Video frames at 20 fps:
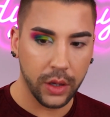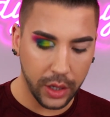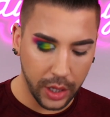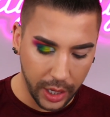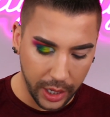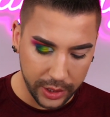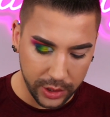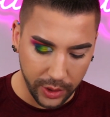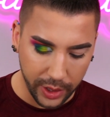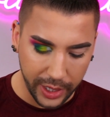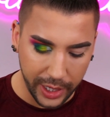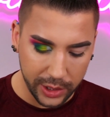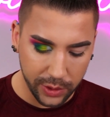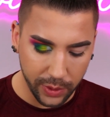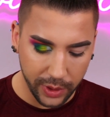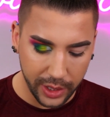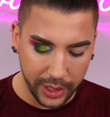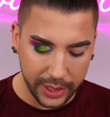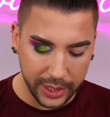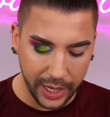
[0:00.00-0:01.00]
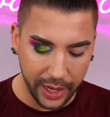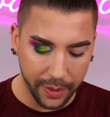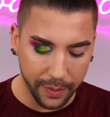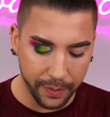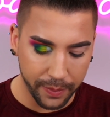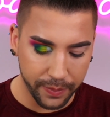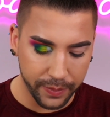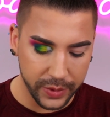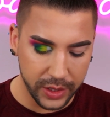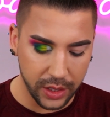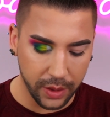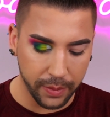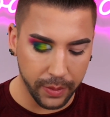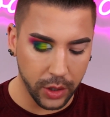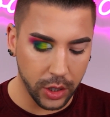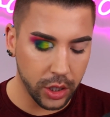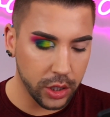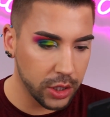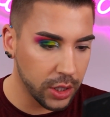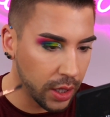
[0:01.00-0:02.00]
Okay, so I guess we're gonna take
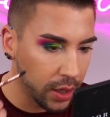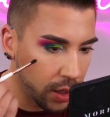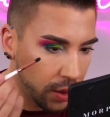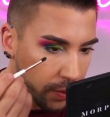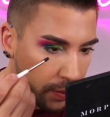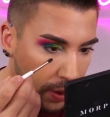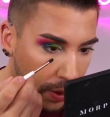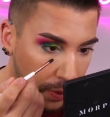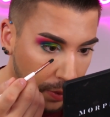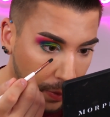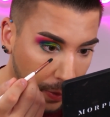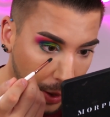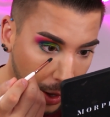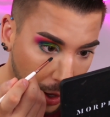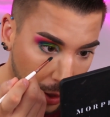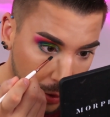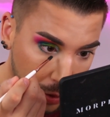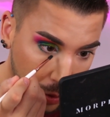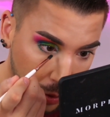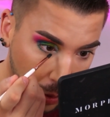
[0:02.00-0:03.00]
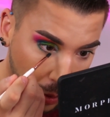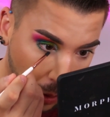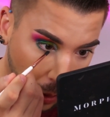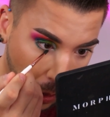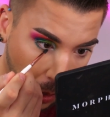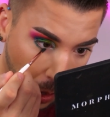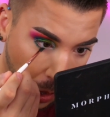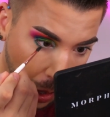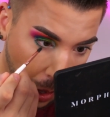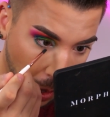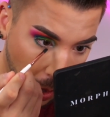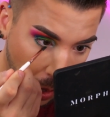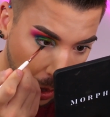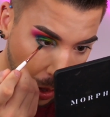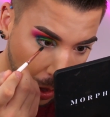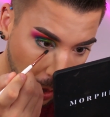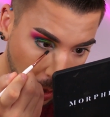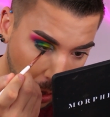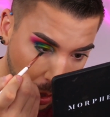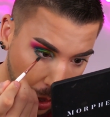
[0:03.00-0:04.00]
submerged and then bubble bath.
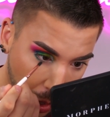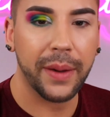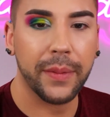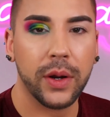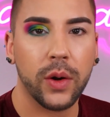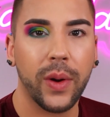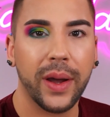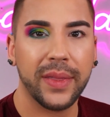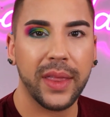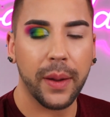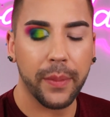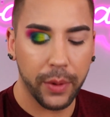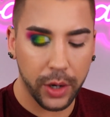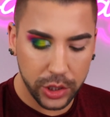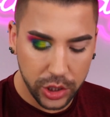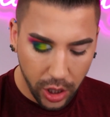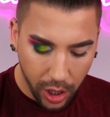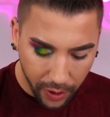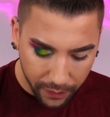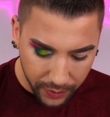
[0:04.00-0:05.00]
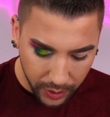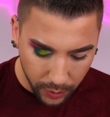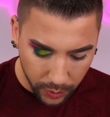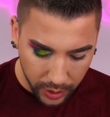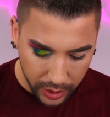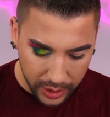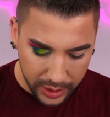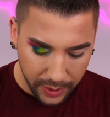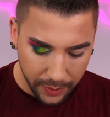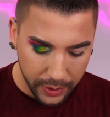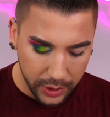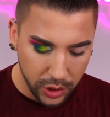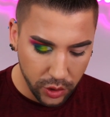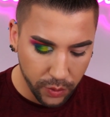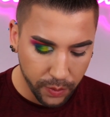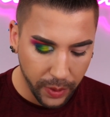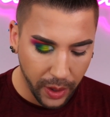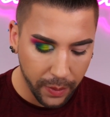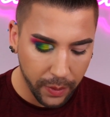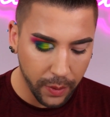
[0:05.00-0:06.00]
Okay, I'm gonna wipe that brush off and then we're gonna dip
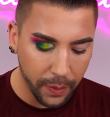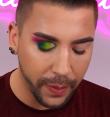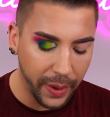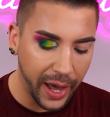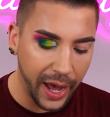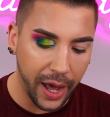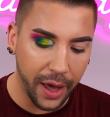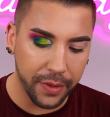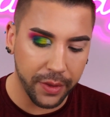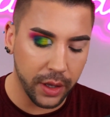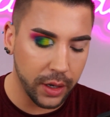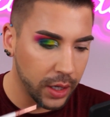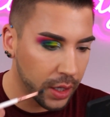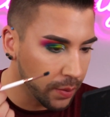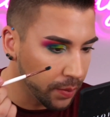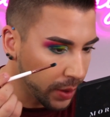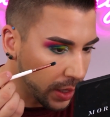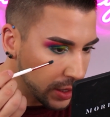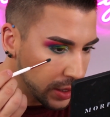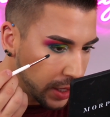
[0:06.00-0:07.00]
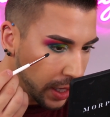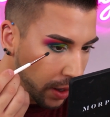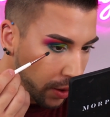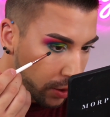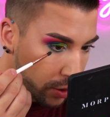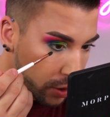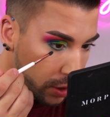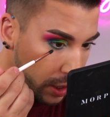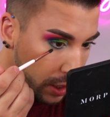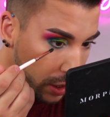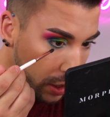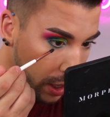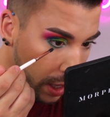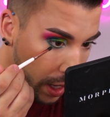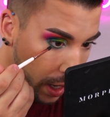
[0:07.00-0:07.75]
into bubble bath and he blends it out underneath